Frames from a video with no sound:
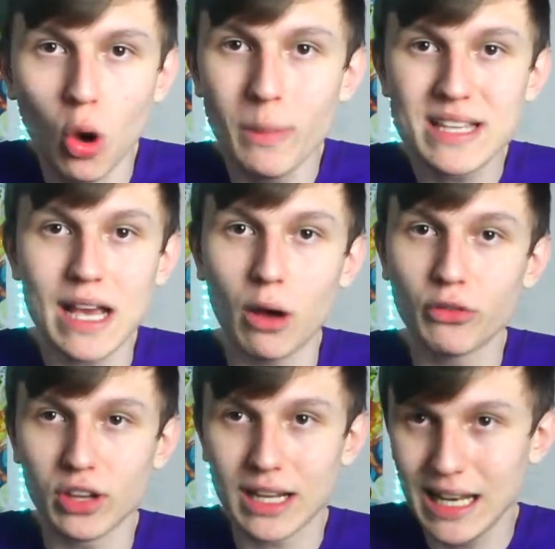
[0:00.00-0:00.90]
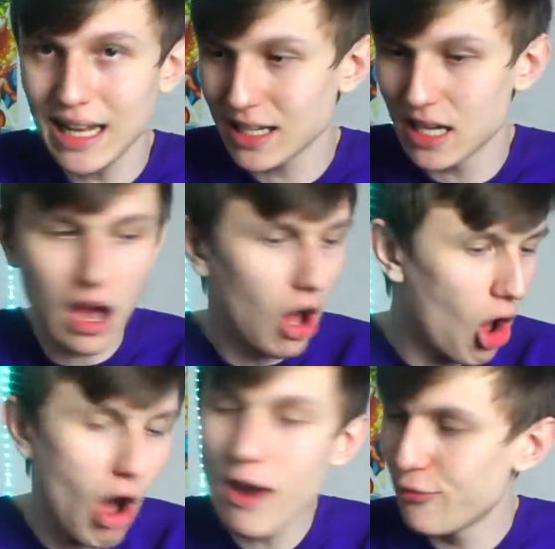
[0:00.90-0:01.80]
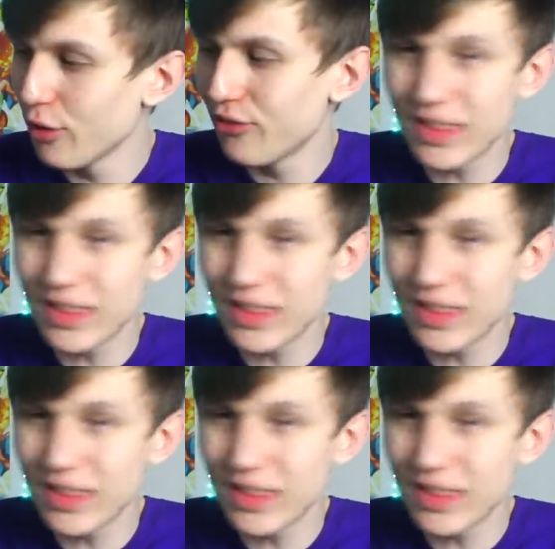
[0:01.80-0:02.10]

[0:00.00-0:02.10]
not miss out. So click either of